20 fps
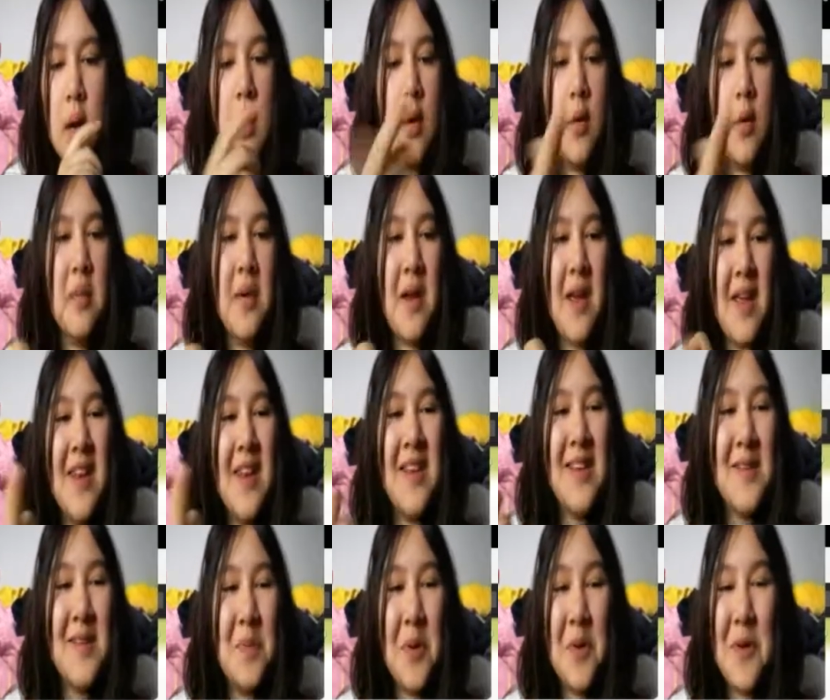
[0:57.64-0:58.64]
no
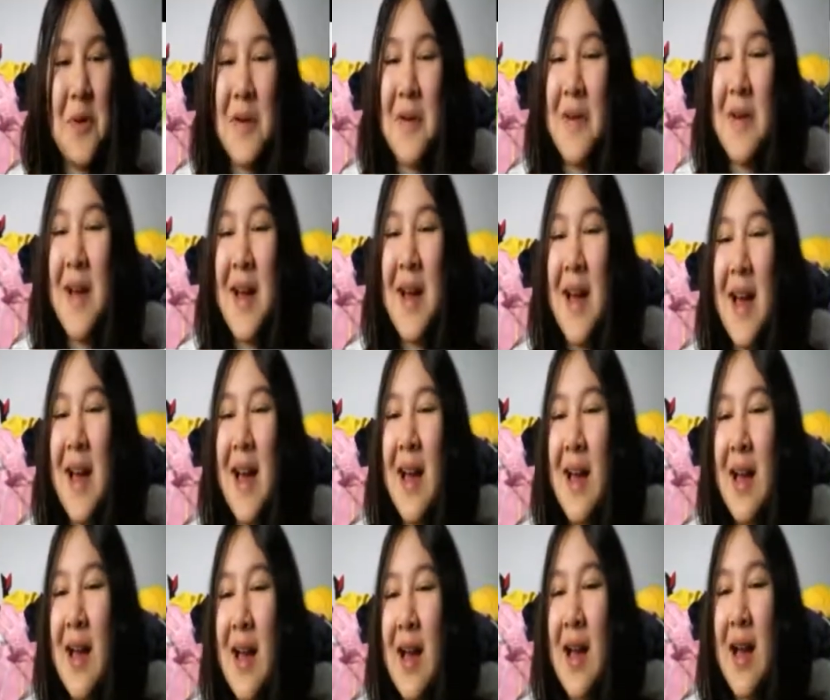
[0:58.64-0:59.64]
planning but
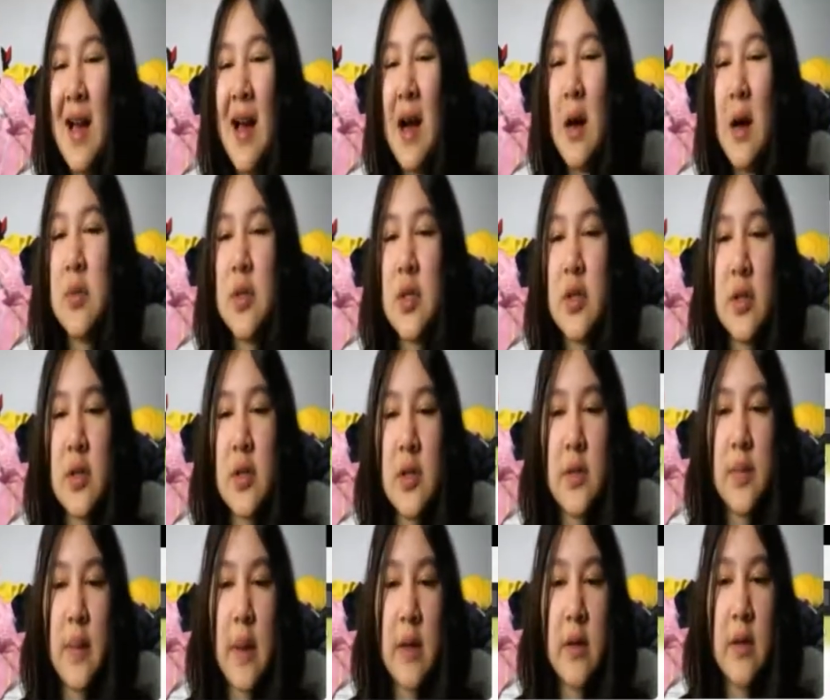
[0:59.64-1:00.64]
uh, how much do you
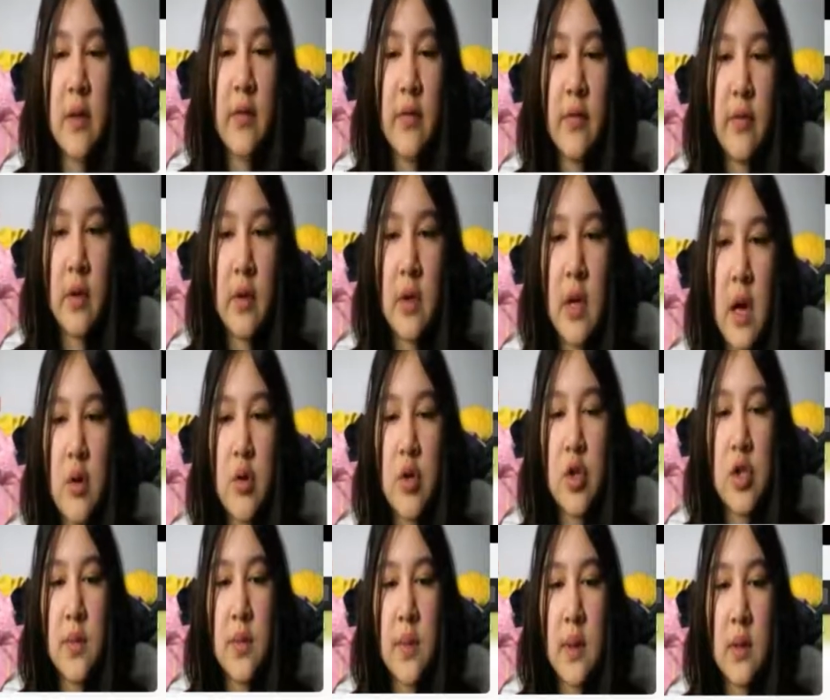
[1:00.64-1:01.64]
spend your how
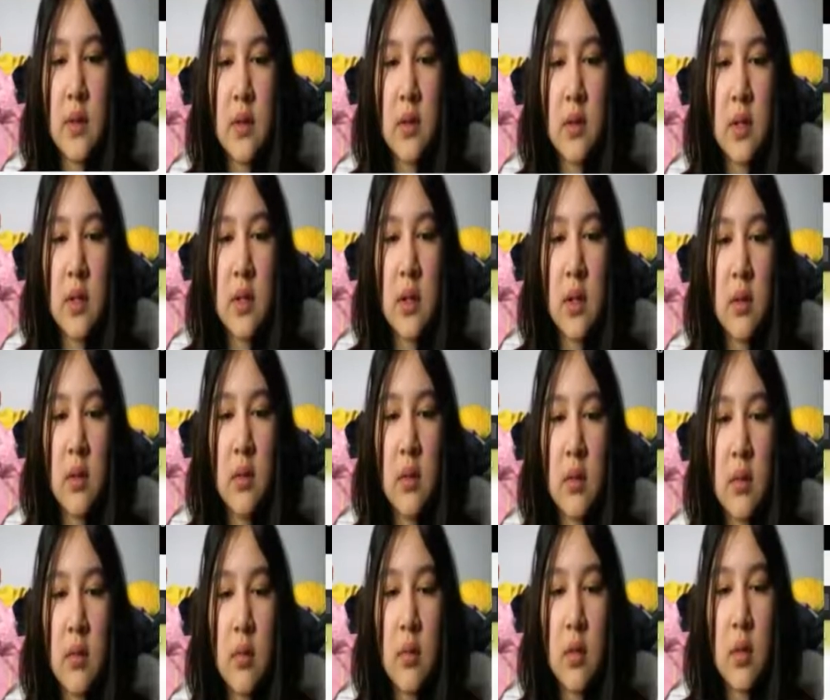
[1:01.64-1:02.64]
spend
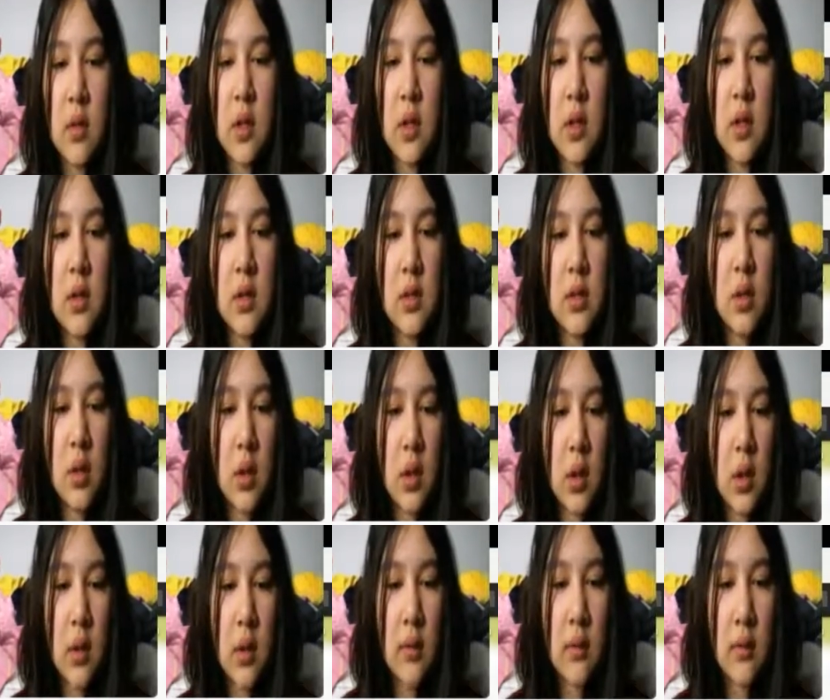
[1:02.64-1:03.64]
reading
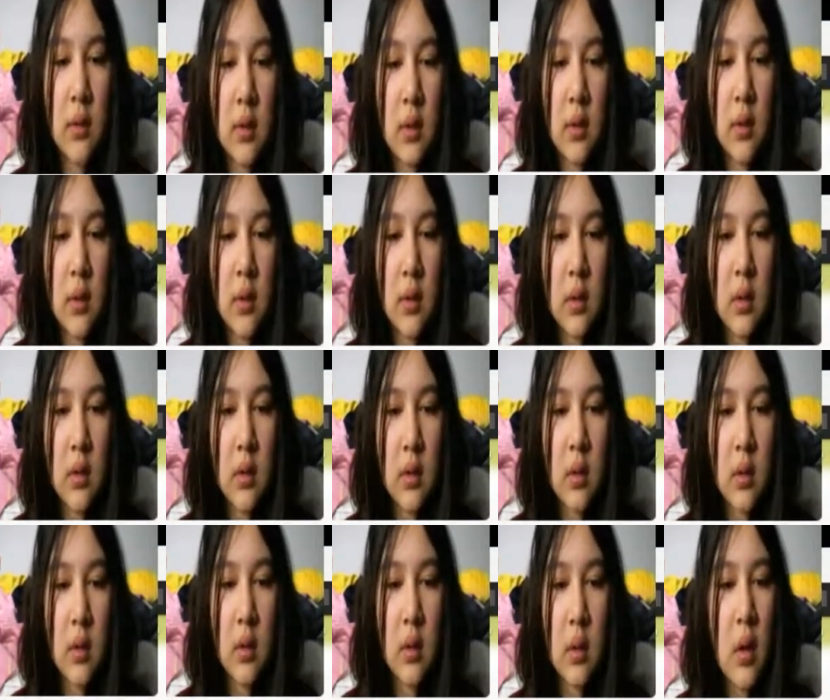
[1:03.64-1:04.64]
TV
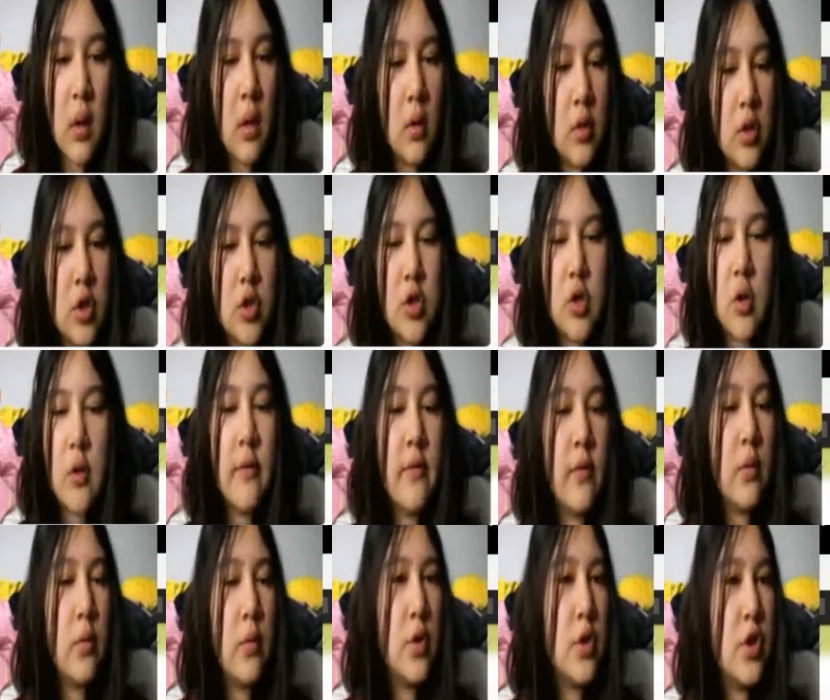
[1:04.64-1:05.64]
just going
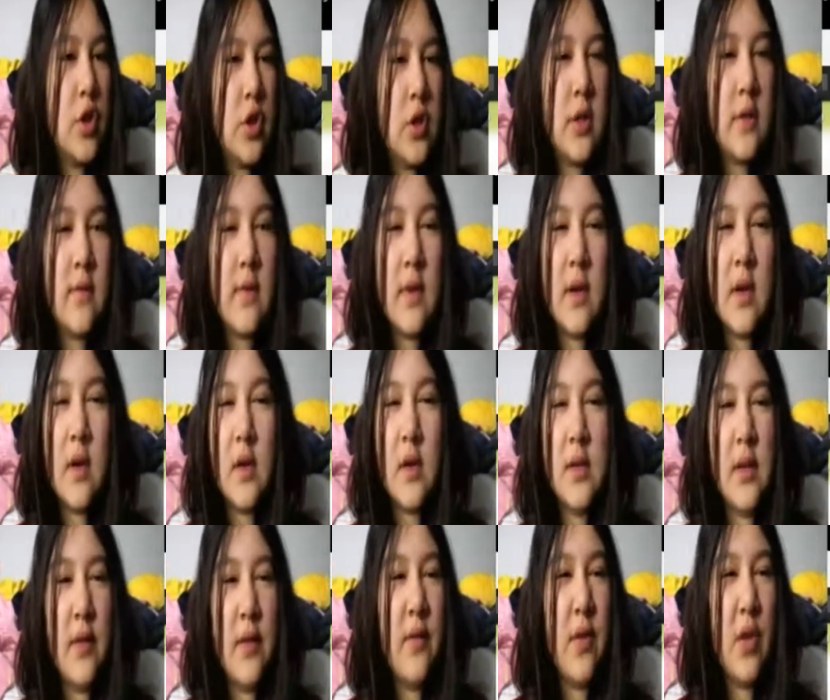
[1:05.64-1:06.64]
for watching TV
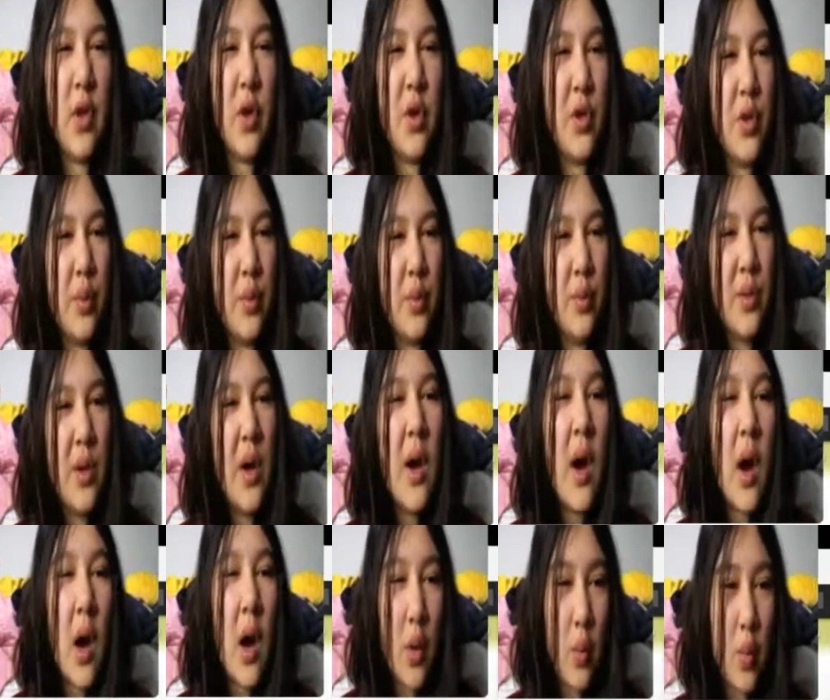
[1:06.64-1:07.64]
guys even though I don't
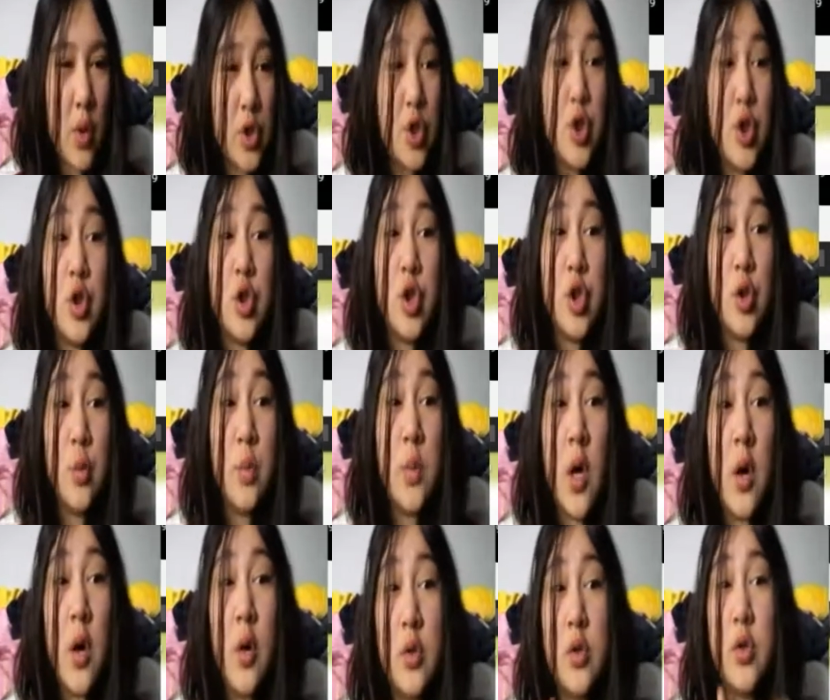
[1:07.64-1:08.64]
I watch YouTube
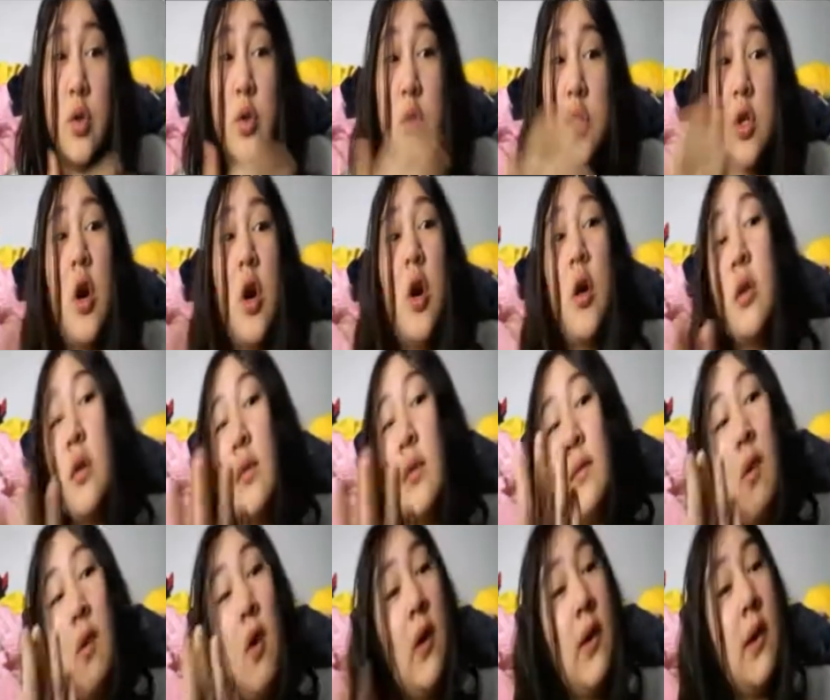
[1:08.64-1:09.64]
though so it's kind
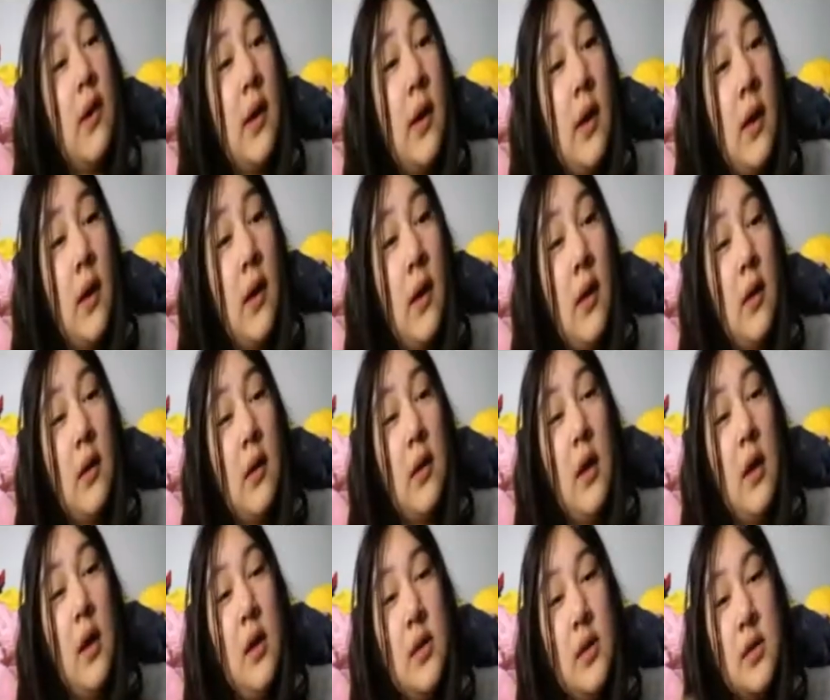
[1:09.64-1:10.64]
of like it
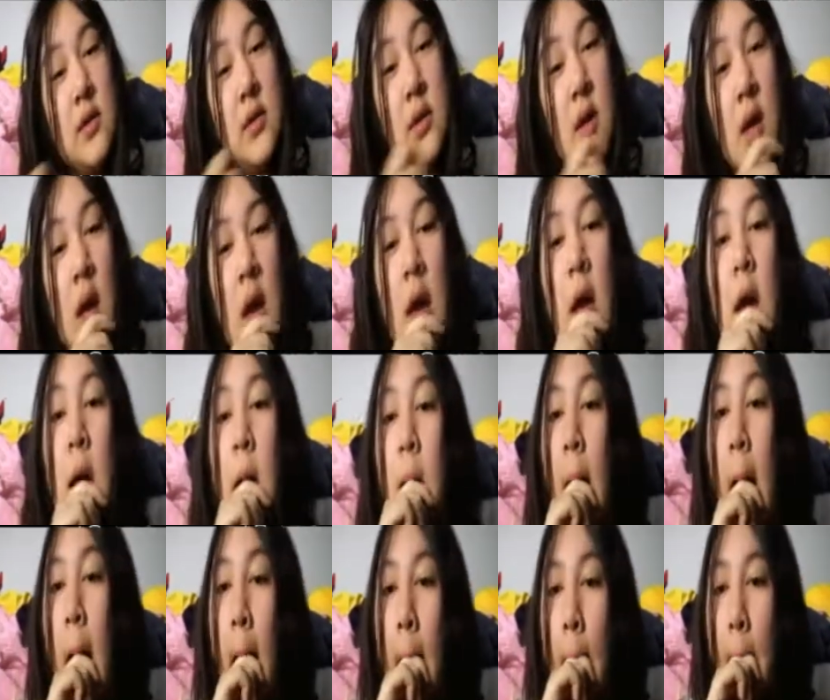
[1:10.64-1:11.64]
I guess
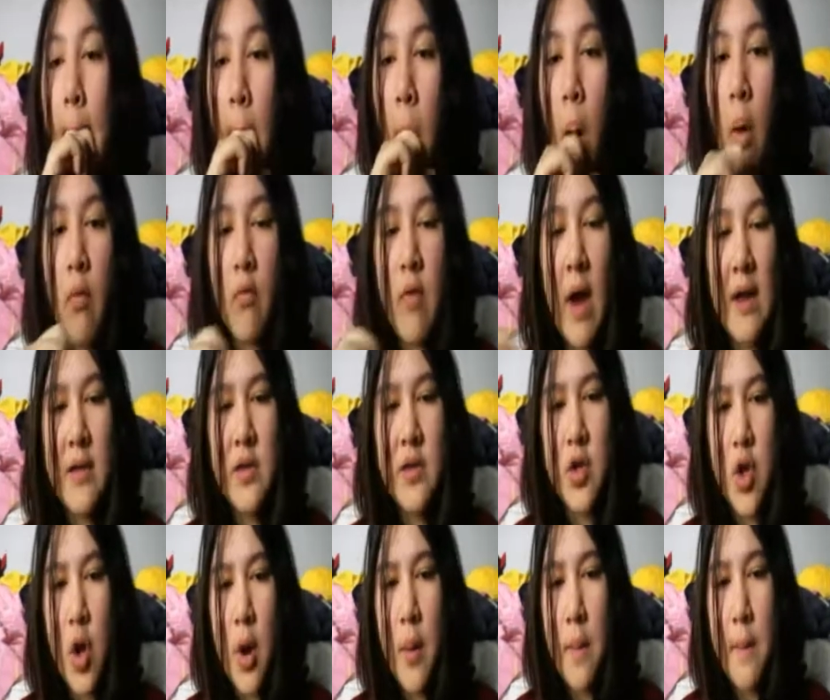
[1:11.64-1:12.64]
um
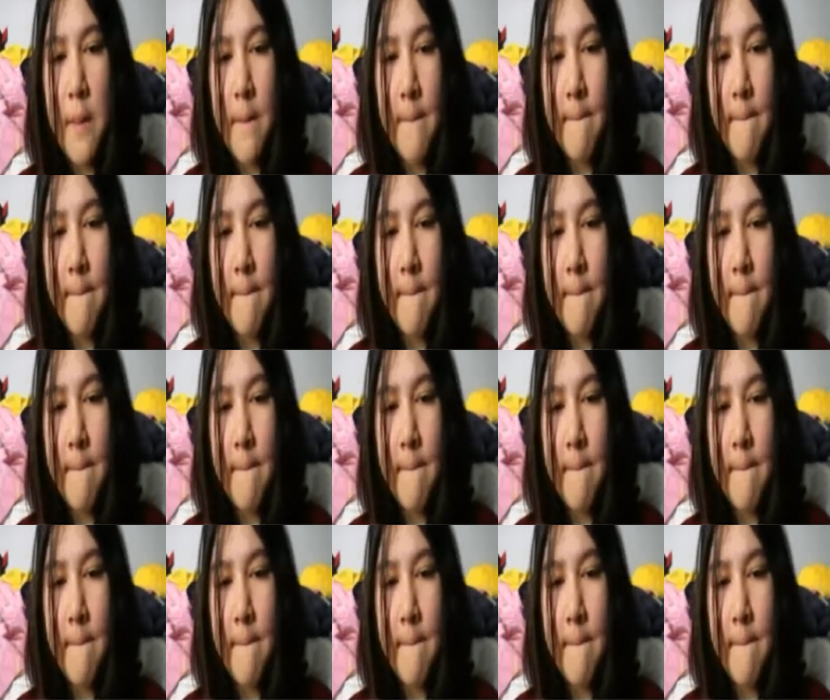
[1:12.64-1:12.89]
random